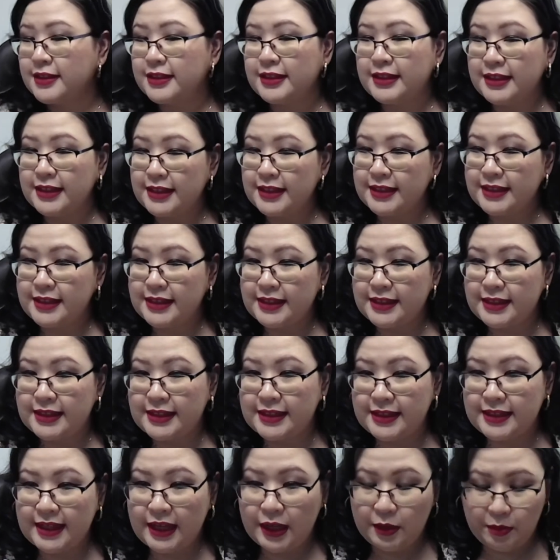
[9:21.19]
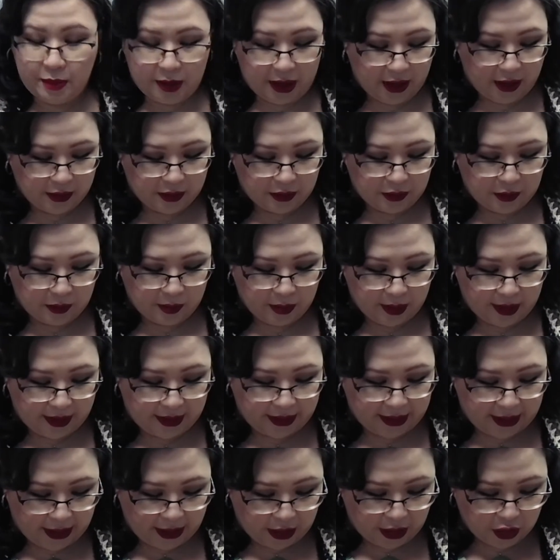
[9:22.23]
This is a pattern by
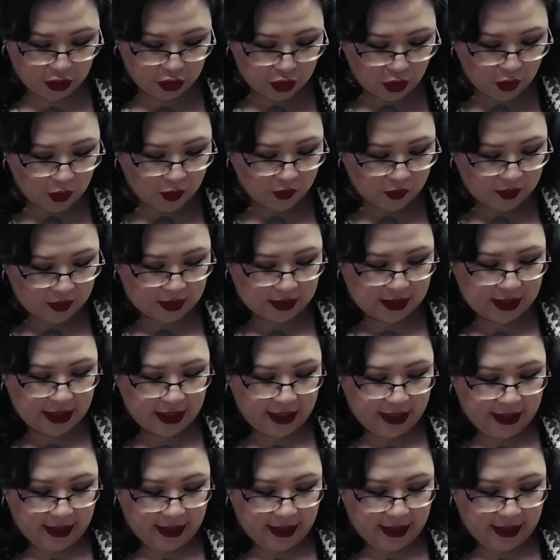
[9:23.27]
Kay Jones.